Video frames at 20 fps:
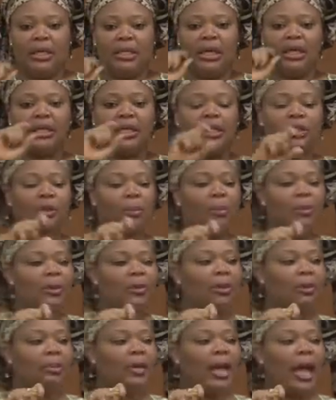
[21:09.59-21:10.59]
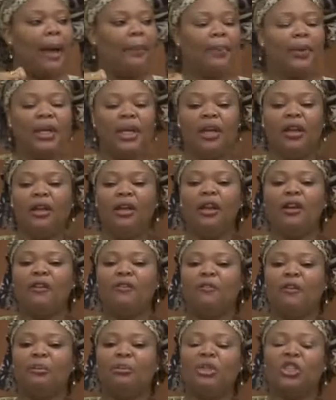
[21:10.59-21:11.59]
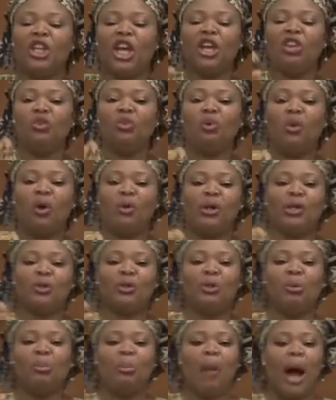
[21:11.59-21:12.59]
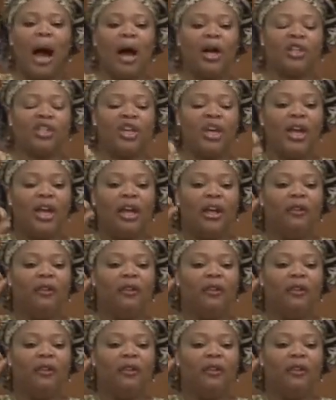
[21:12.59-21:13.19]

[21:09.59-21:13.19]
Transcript: This is supposed to be happening from January to March.